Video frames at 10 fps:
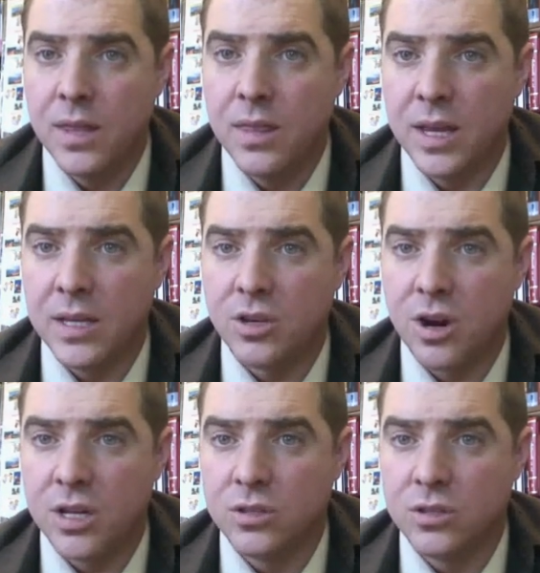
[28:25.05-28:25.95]
They
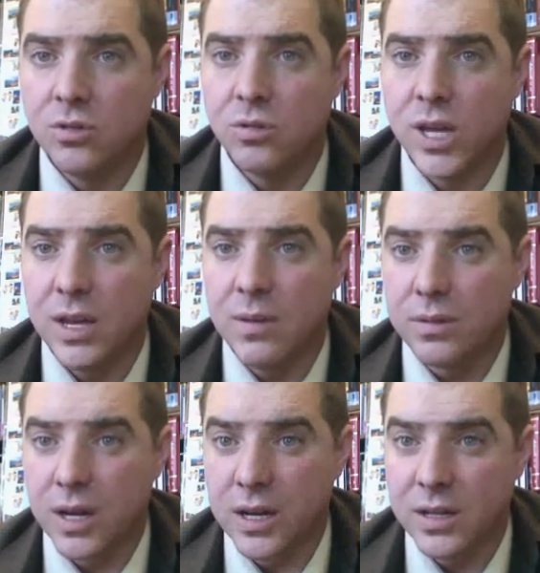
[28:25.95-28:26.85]
started to keep
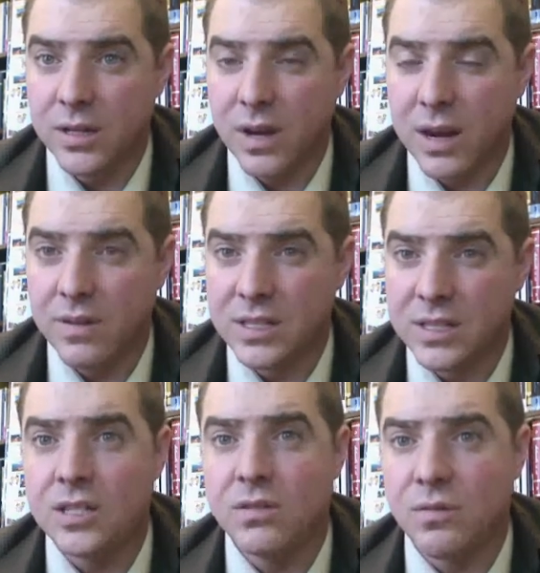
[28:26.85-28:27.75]
kind of
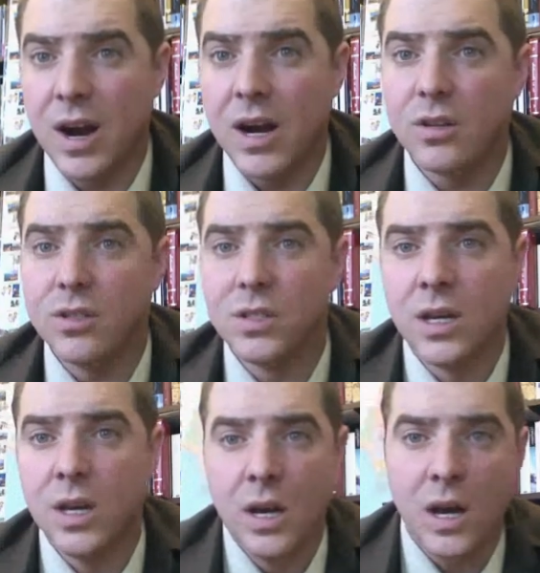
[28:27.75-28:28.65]
extensive records
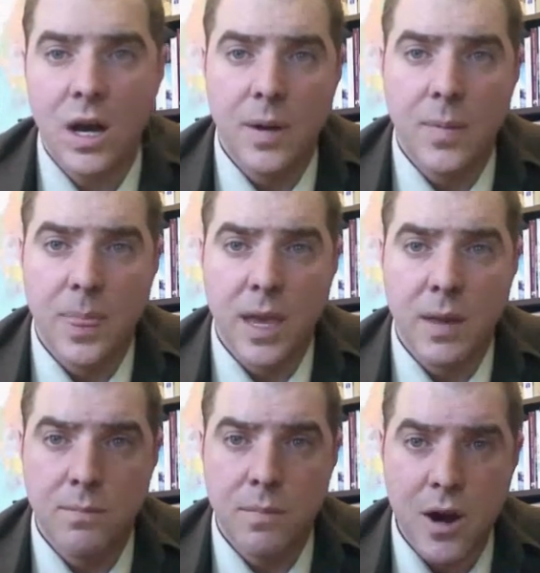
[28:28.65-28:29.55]
and
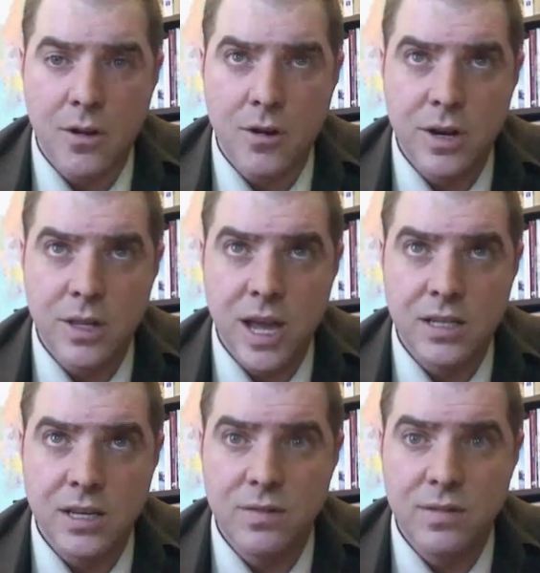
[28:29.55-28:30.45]
monitoring the
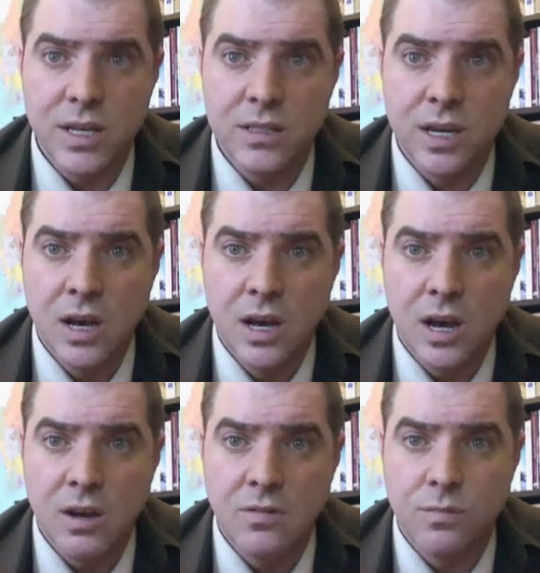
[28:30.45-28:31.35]
activities
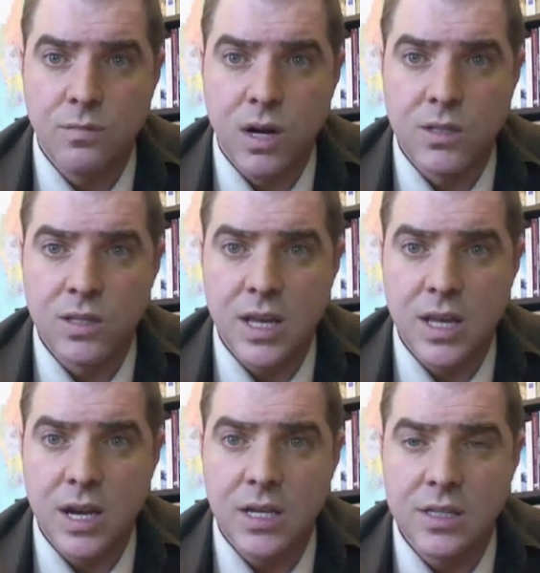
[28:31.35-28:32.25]
of monks
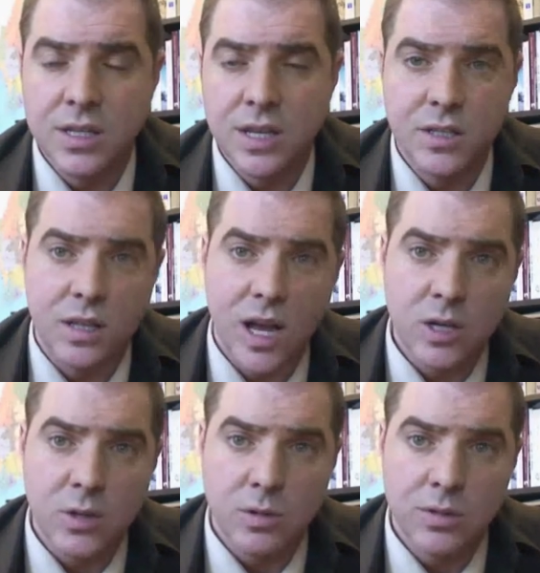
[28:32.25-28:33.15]
and nuns,
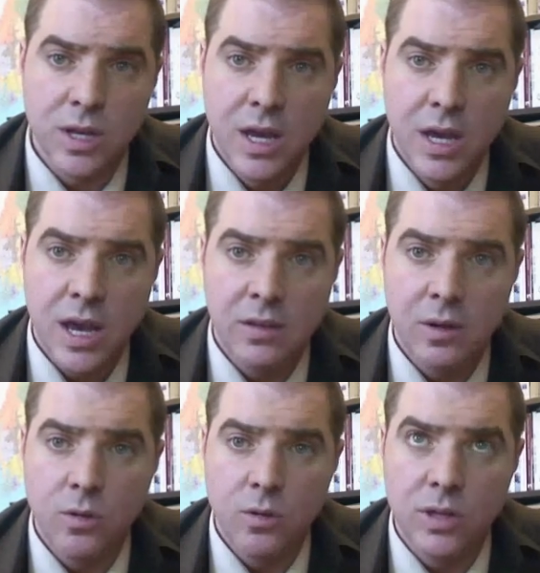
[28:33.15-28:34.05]
intellectuals, and
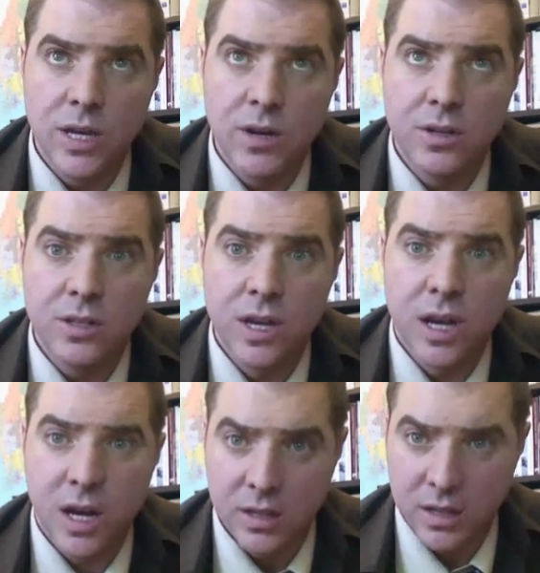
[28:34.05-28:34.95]
local leaders,
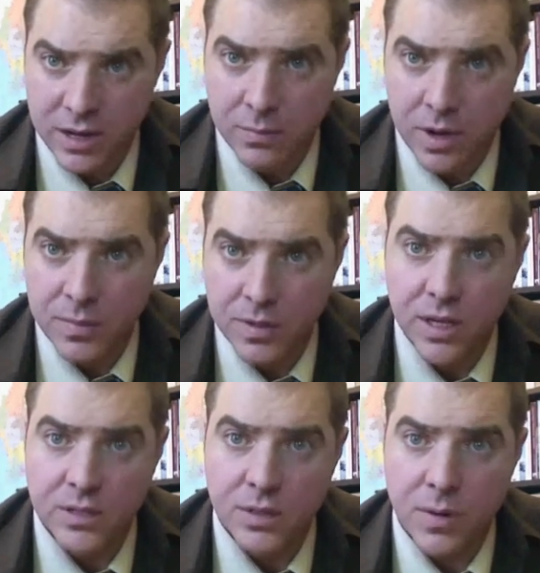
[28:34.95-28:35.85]
like Burma
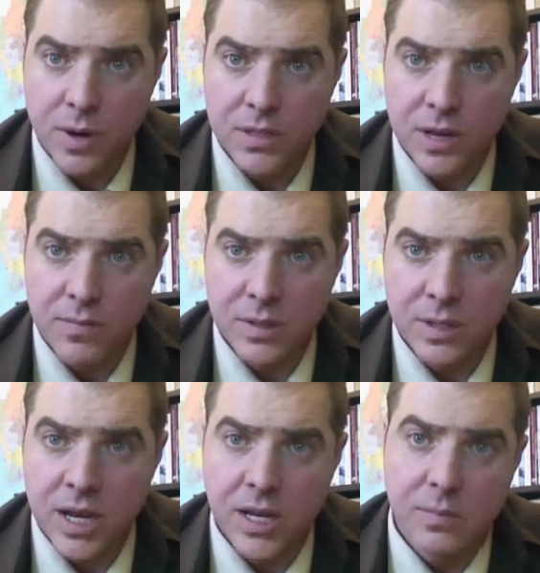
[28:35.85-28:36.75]
does. The Burmese government
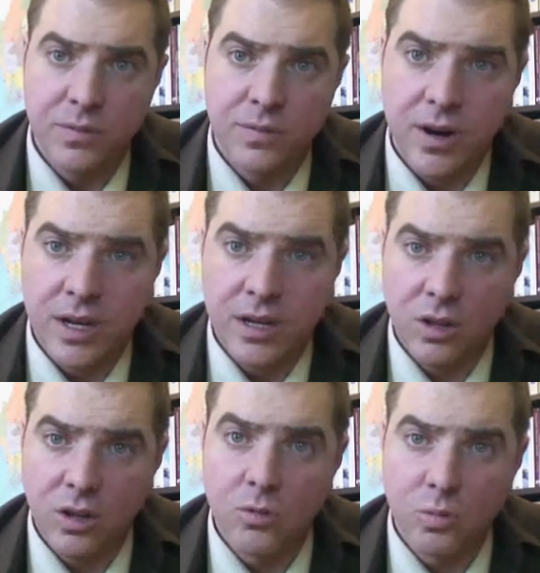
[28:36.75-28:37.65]
today keeps very
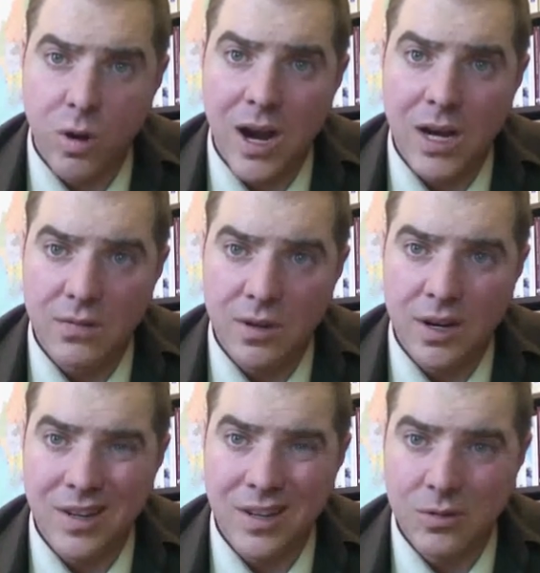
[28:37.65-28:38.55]
close watch and
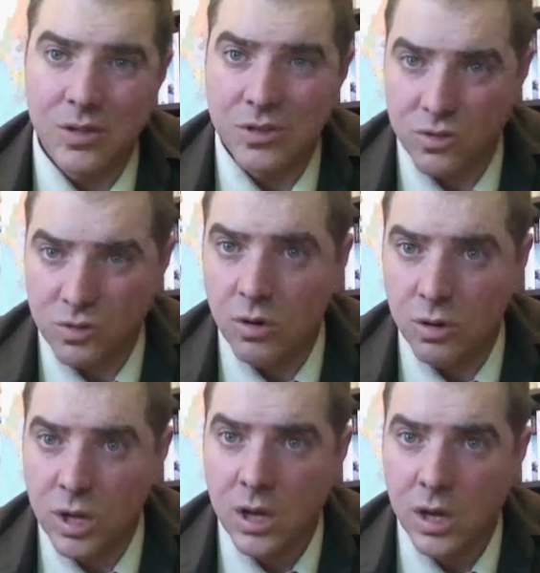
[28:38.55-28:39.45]
very close control
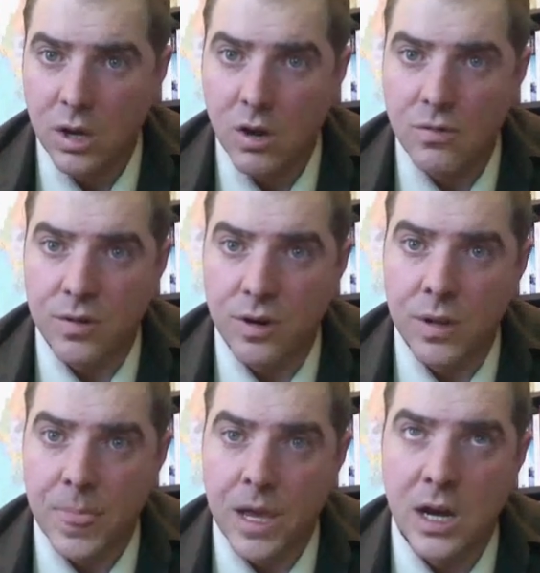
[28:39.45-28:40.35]
over
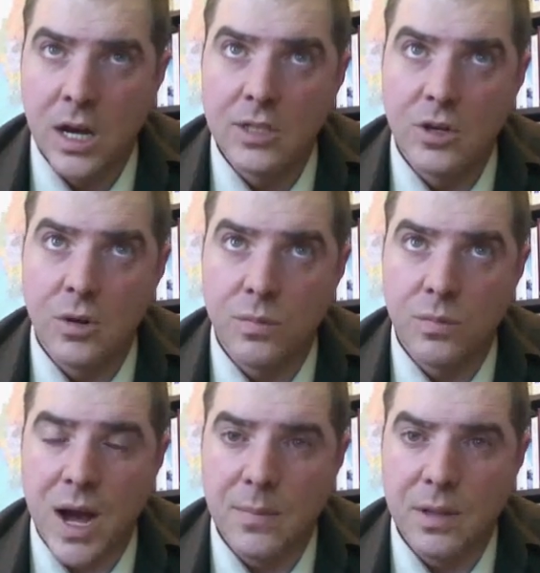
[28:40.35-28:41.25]
its own
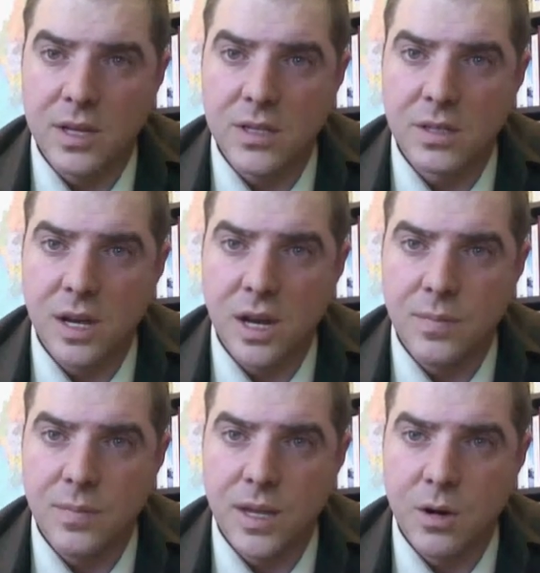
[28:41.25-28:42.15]
populace,
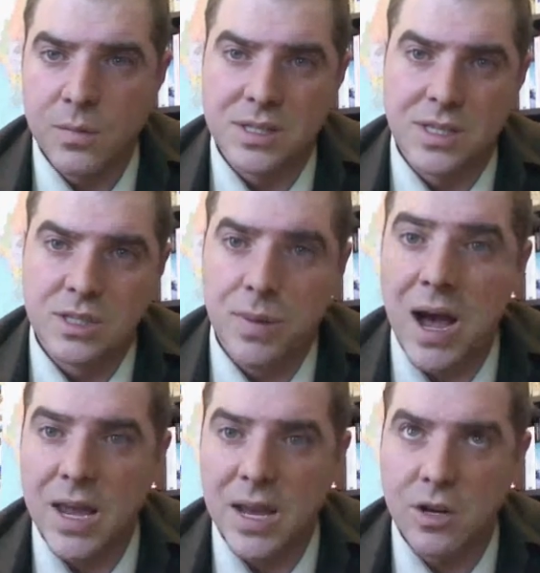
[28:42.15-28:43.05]
almost
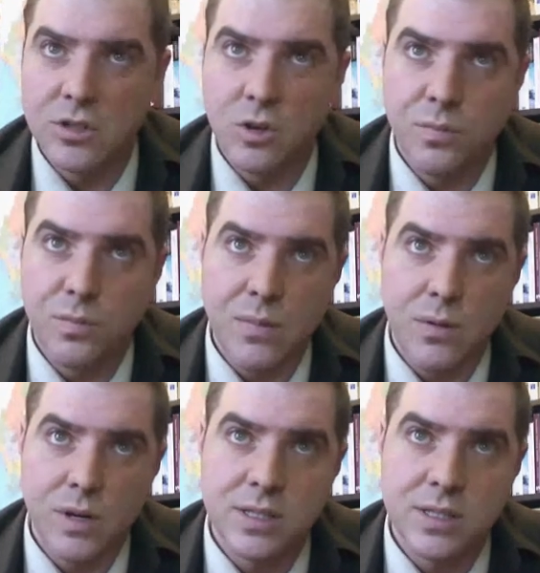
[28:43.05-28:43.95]
spying on its own
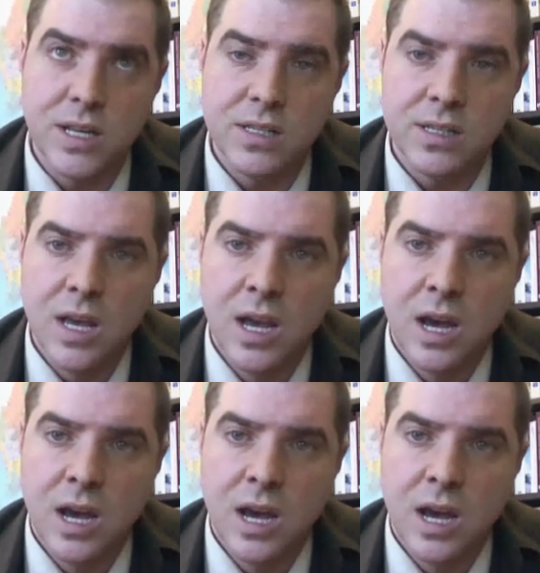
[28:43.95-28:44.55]
people in a sense.